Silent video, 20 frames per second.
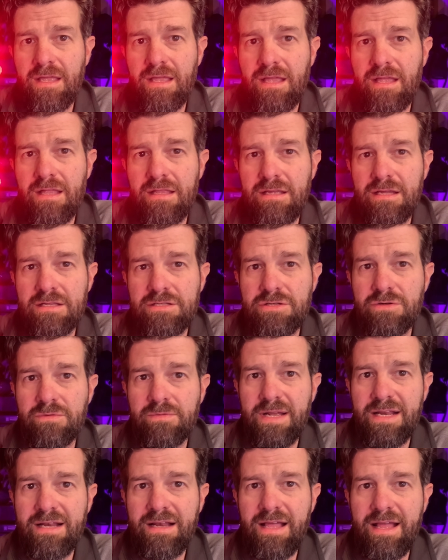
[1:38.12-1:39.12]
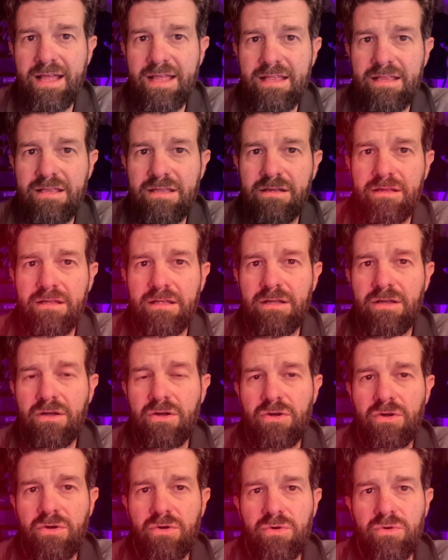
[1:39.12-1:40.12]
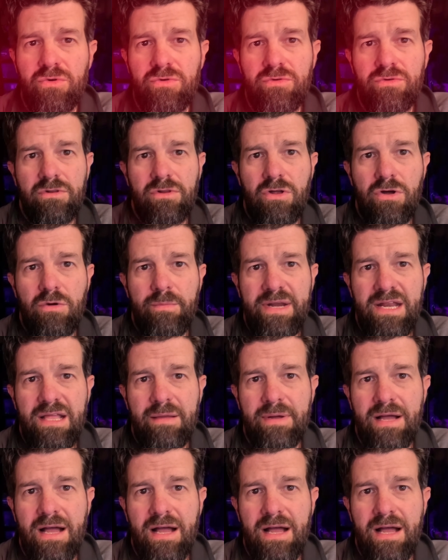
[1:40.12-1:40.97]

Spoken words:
and you get your red light. You can go low, medium,